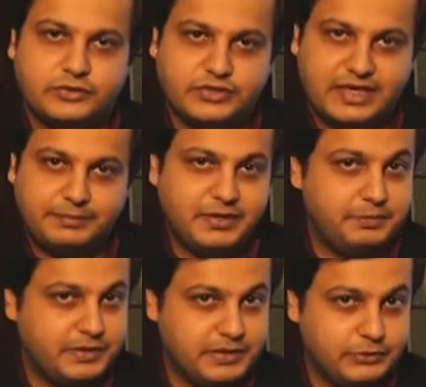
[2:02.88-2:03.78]
step
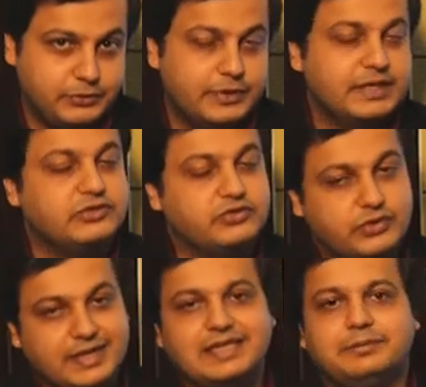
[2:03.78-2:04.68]
number 2 is
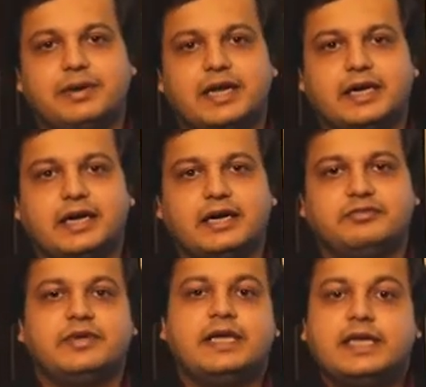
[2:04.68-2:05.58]
read the
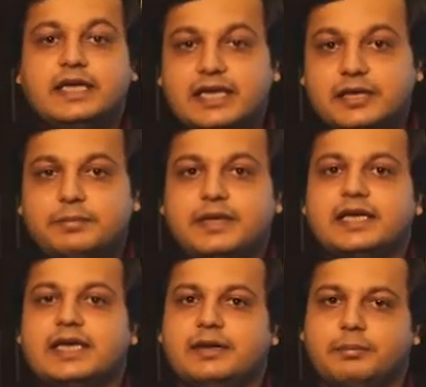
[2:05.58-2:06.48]
paragraph
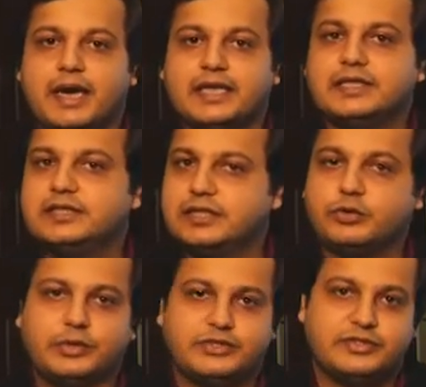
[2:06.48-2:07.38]
keeping in mind the
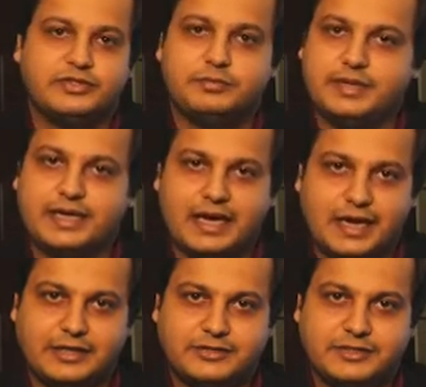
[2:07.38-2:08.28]
questions being
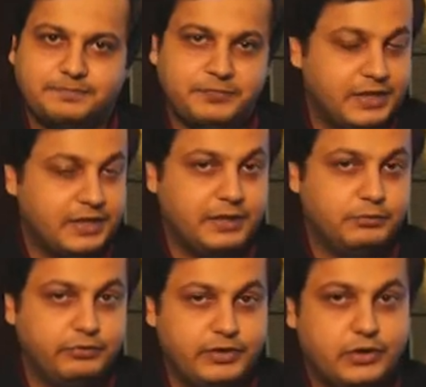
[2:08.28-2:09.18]
asked. Now
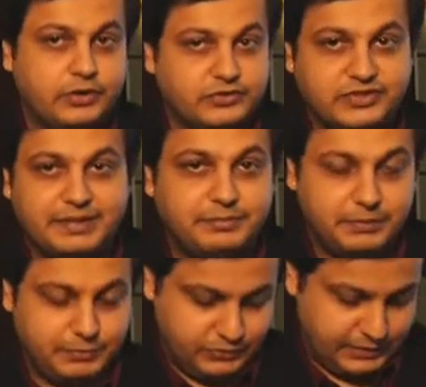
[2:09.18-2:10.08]
moving on to step
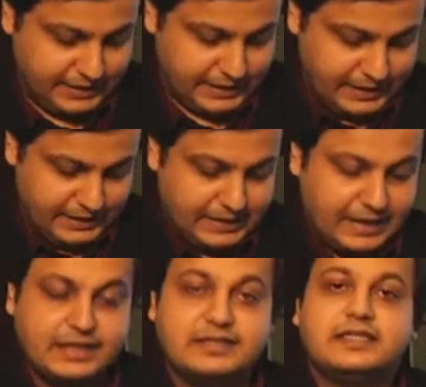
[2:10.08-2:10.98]
number 3,
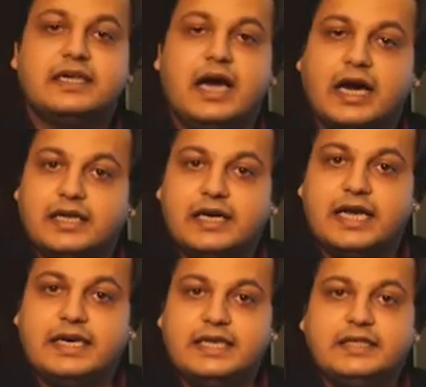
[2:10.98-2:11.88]
that is
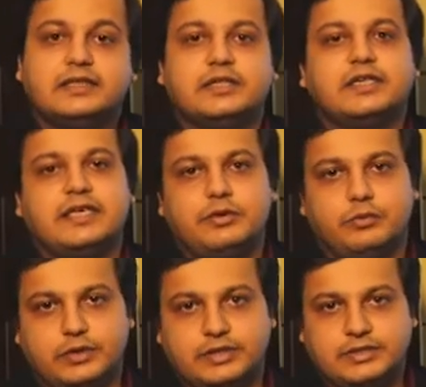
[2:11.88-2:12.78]
underlining the
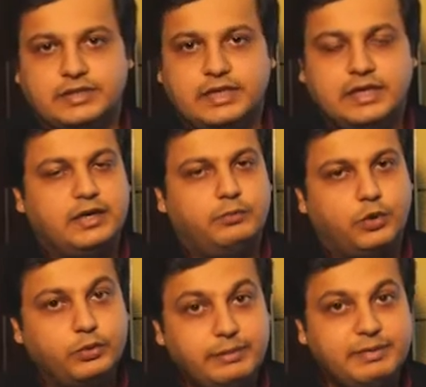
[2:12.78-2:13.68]
keywords. Now what
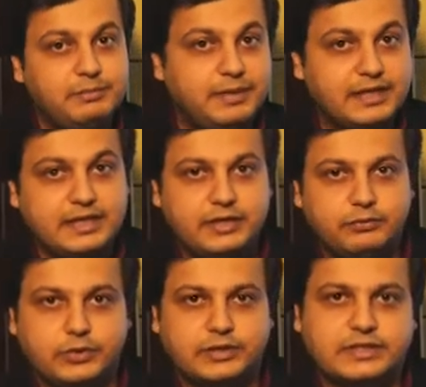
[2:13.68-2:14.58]
do I mean by
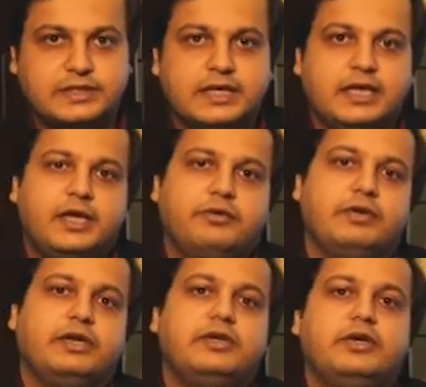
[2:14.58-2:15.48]
keywords?
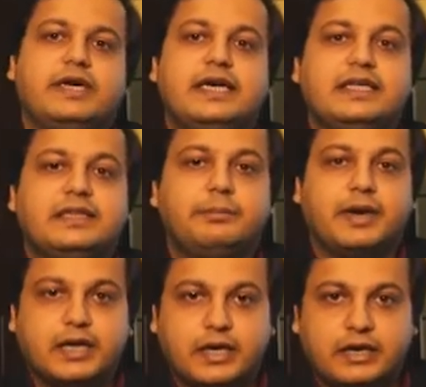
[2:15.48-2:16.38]
Whenever you're reading the
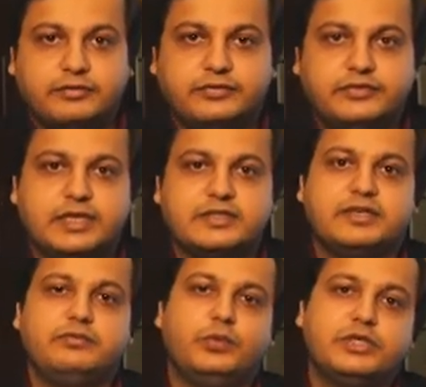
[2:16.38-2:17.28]
paragraph, there are
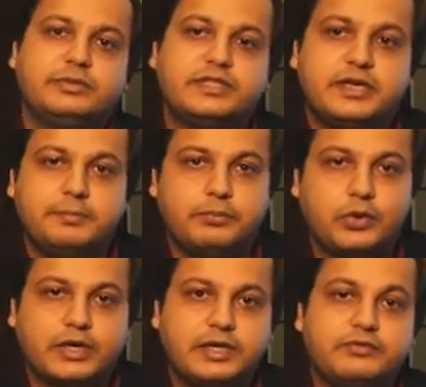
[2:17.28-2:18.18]
some words which are
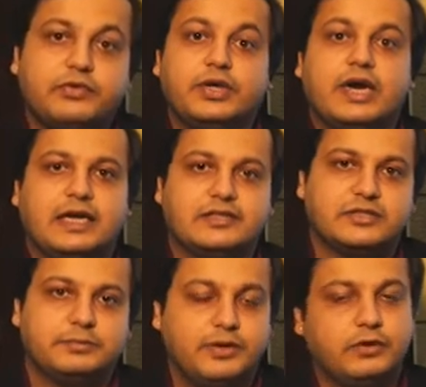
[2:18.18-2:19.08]
important for your
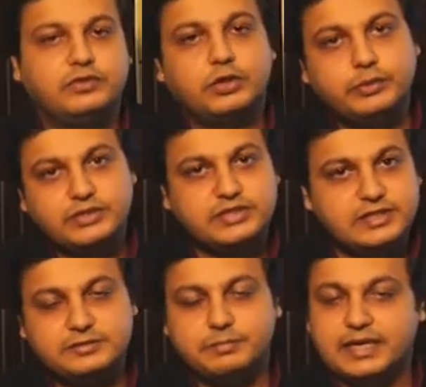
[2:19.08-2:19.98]
answer of the
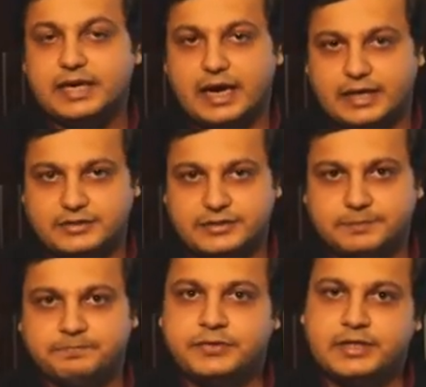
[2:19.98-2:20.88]
questions being asked.
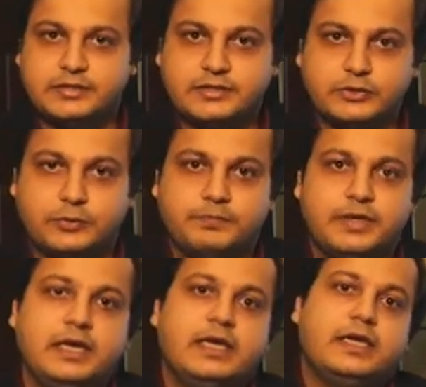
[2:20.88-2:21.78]
So
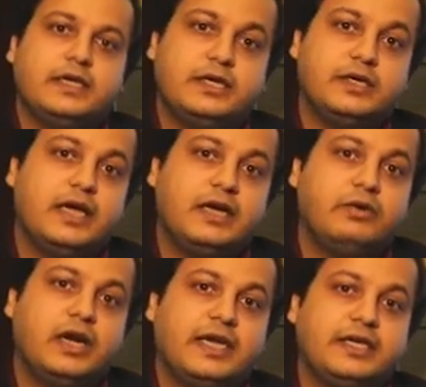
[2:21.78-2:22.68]
here I
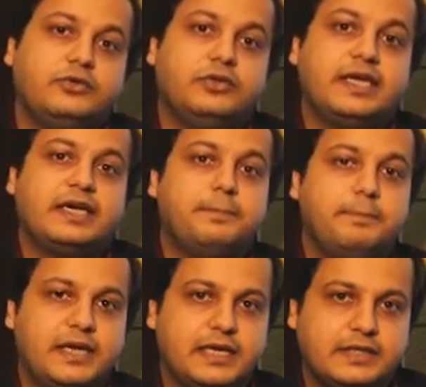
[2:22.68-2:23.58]
would like you to take a
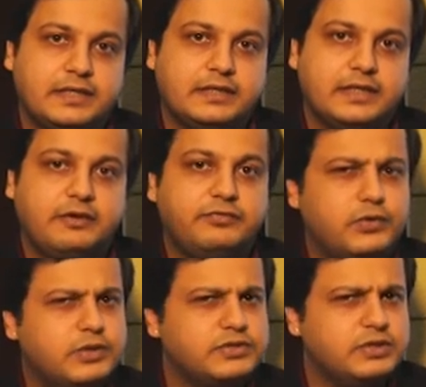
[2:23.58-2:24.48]
minute and
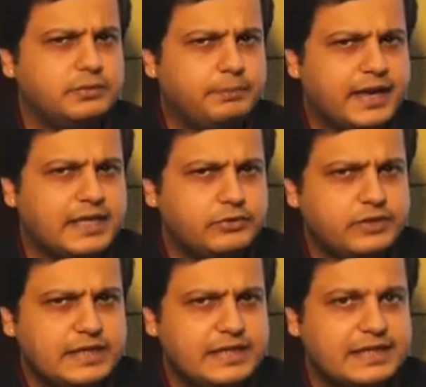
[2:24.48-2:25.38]
focus on the
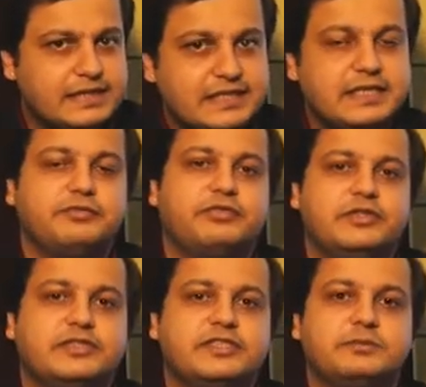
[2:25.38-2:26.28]
minute details and
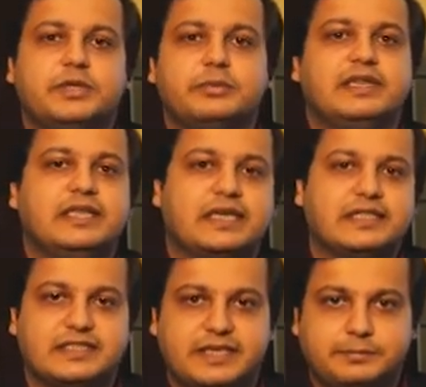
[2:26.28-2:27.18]
differences between the
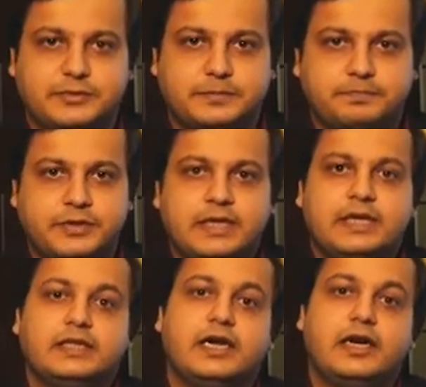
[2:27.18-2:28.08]
concepts.
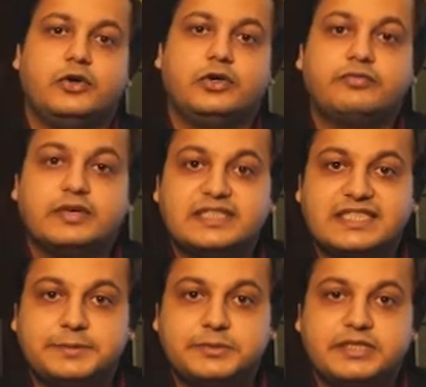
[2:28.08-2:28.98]
There are a lot of
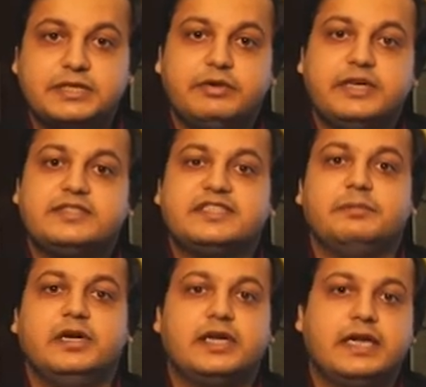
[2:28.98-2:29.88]
concepts which are very
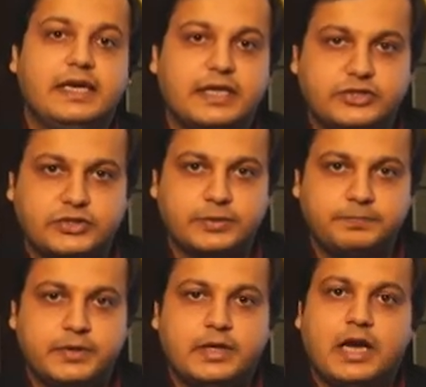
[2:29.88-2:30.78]
similar in nature.
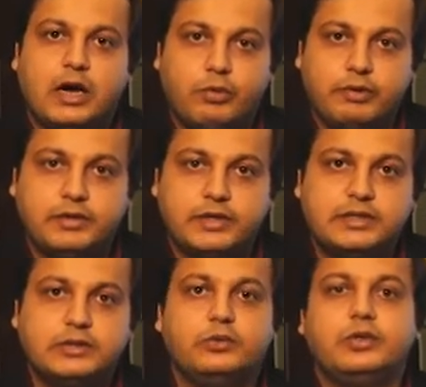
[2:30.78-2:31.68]
However,
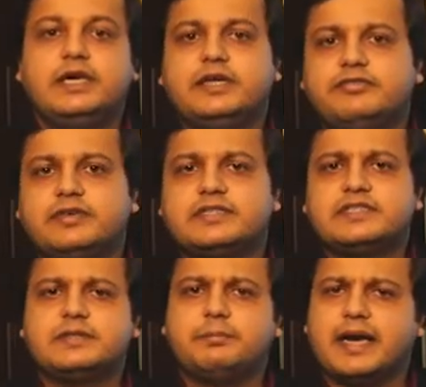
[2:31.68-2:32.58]
the only difference
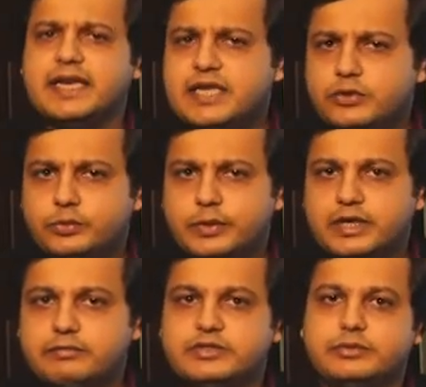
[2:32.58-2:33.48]
is a minute
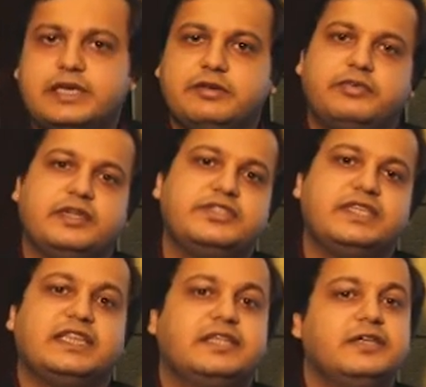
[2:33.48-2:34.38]
one which will
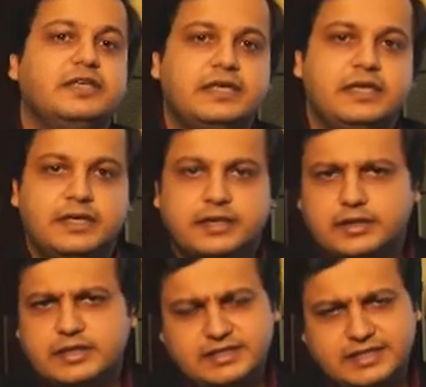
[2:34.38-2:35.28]
differentiate the
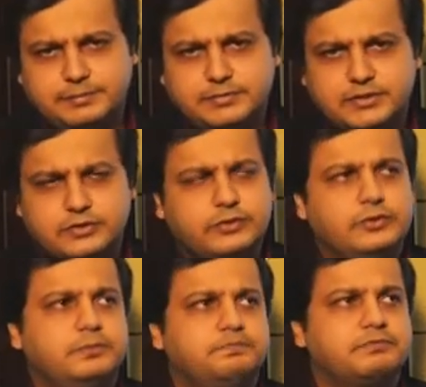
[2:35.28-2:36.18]
concepts.
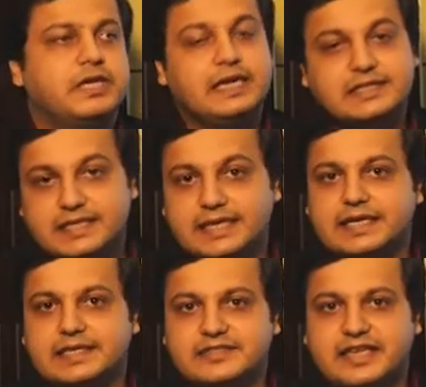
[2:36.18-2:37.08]
So let's take
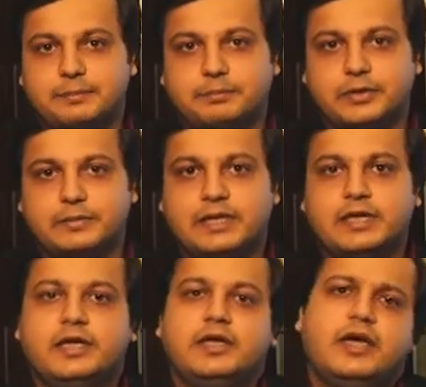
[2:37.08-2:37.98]
an example.
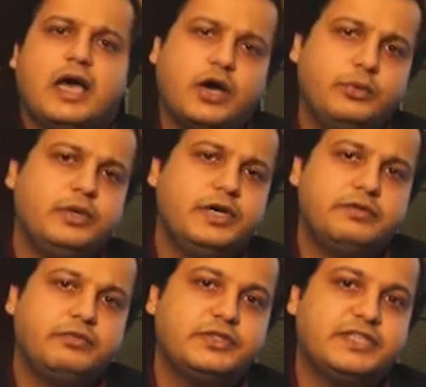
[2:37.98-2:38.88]
How will you
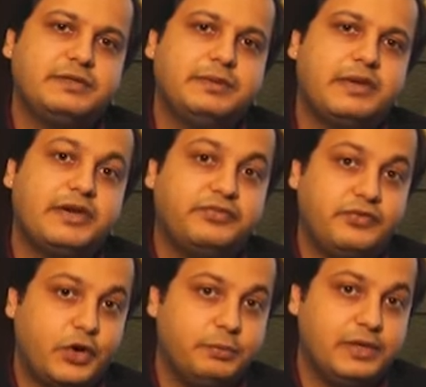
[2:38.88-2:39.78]
differentiate between
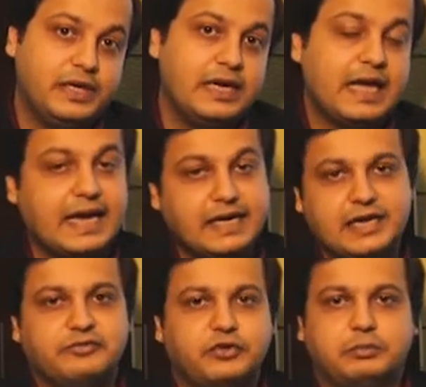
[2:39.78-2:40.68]
formal and
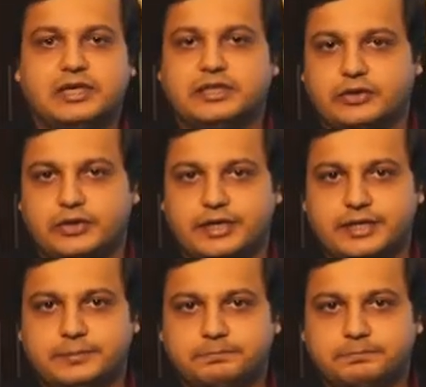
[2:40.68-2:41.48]
informal authority?